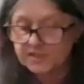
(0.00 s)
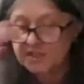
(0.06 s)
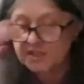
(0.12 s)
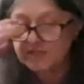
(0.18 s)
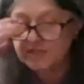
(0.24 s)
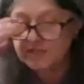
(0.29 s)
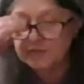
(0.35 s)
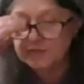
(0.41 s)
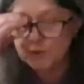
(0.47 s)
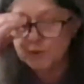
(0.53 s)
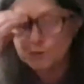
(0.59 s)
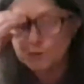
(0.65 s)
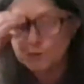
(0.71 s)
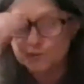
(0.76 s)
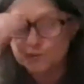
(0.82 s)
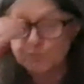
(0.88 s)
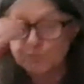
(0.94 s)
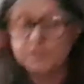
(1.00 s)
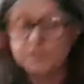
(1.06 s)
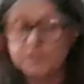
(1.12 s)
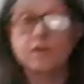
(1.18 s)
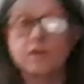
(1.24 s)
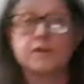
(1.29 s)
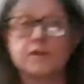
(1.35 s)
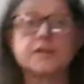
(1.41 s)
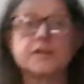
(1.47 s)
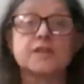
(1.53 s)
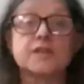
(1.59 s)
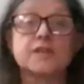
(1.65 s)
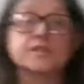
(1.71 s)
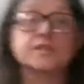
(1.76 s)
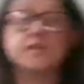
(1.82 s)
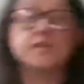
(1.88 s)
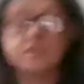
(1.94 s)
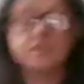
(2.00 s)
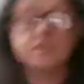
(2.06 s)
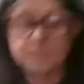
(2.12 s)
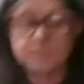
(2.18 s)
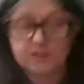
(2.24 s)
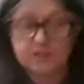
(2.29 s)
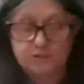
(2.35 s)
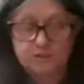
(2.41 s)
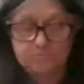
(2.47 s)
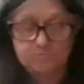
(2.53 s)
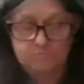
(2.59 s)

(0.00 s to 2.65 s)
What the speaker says: even those regarded as enemies.